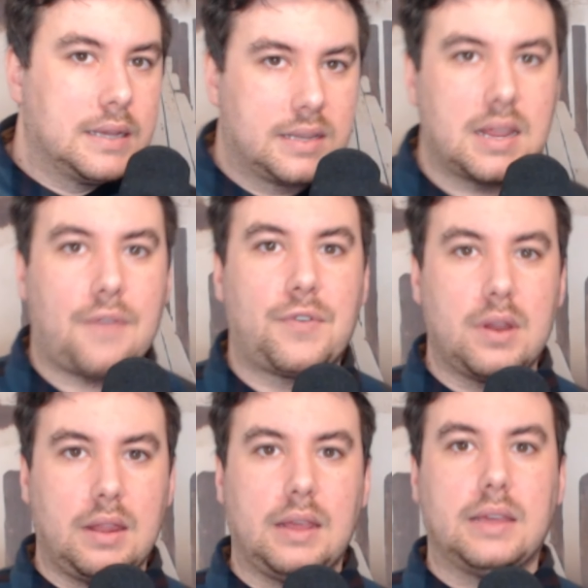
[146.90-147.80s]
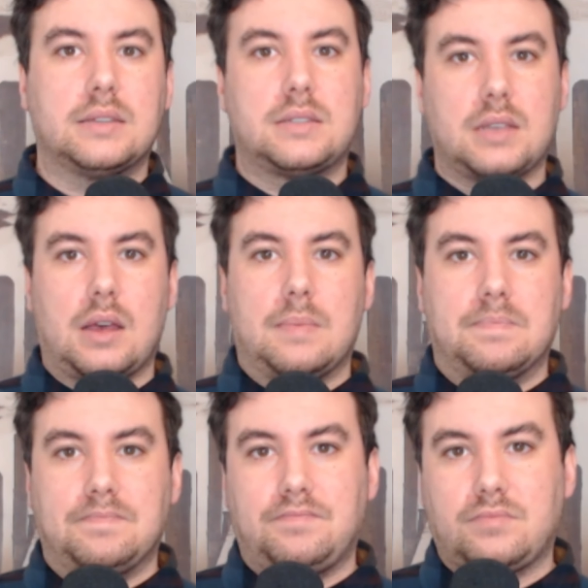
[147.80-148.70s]
definitely
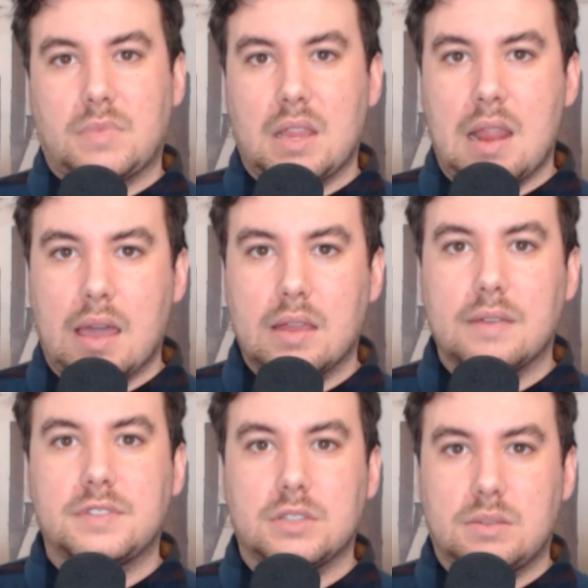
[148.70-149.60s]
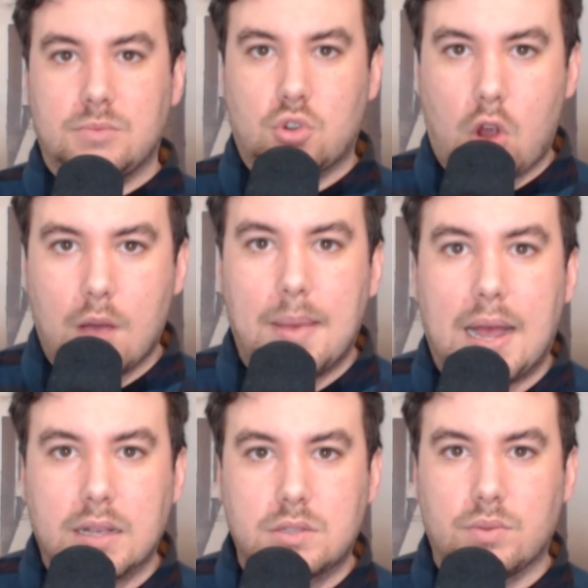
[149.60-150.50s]
some negatives and some
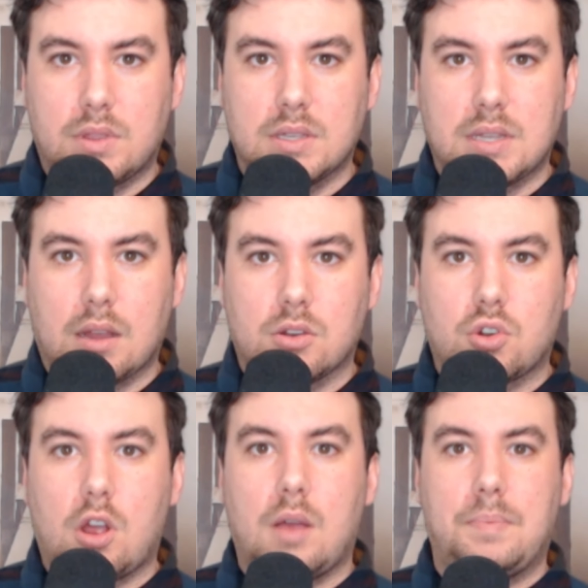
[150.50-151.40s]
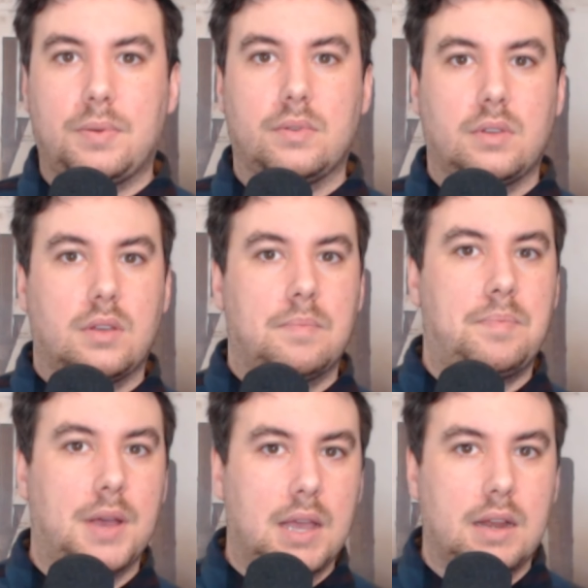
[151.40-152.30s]
drawbacks with this airdrop,
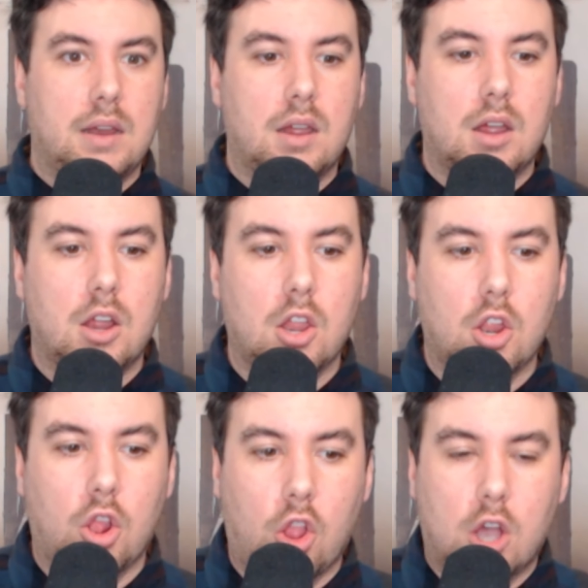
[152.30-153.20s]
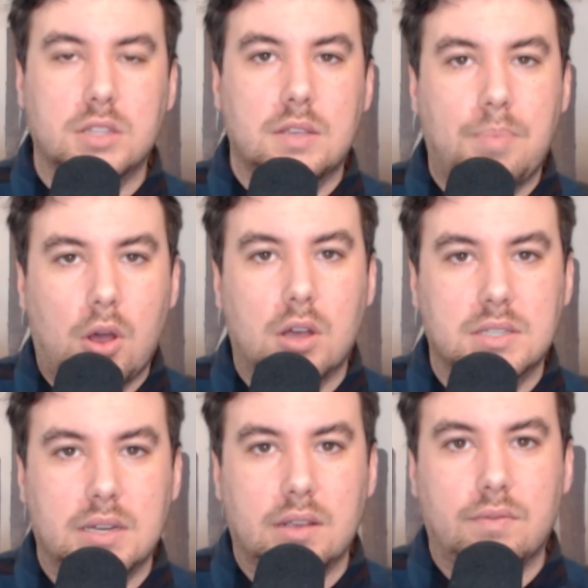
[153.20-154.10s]
but lots of
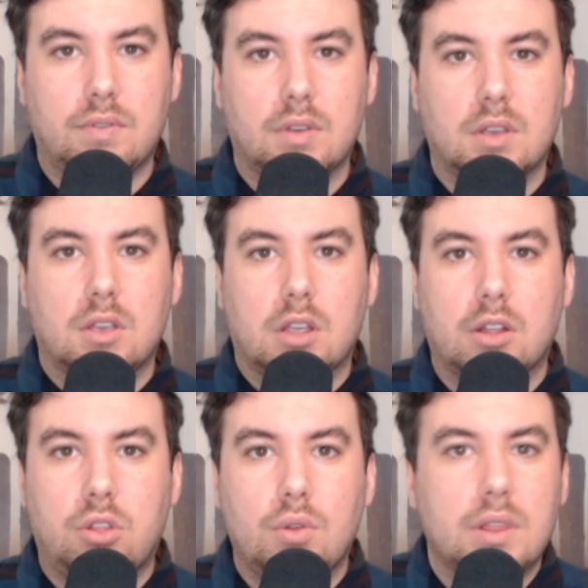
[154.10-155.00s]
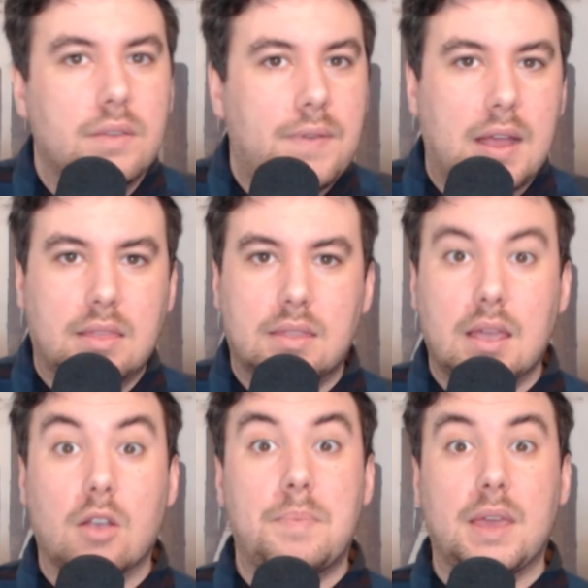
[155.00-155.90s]
positive, including the fact that they
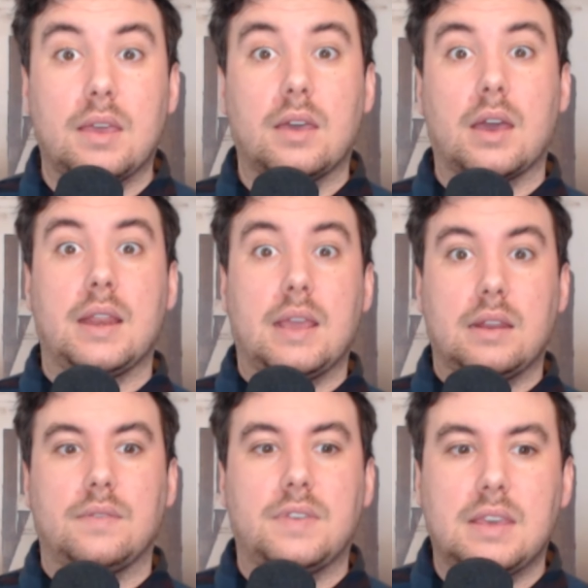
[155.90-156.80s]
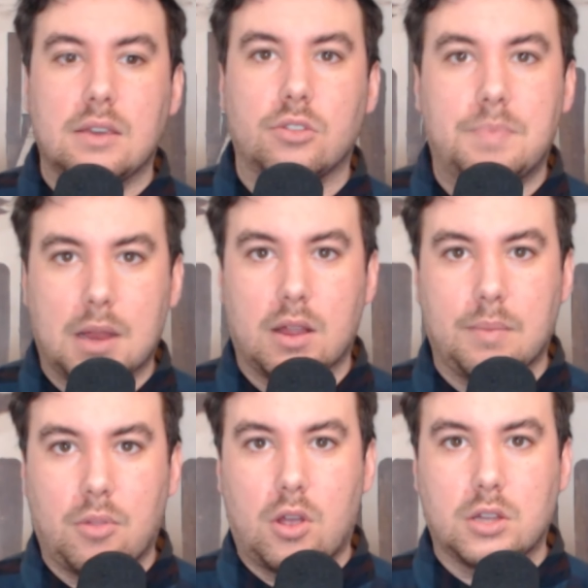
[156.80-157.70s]
are being a native yield-bearing
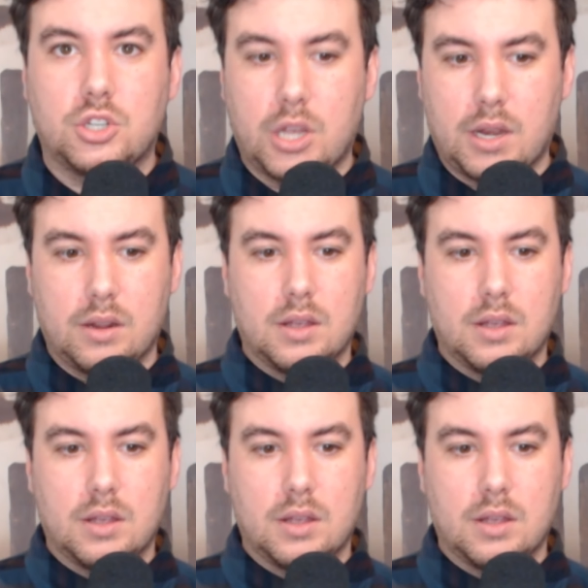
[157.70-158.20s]
blockchain.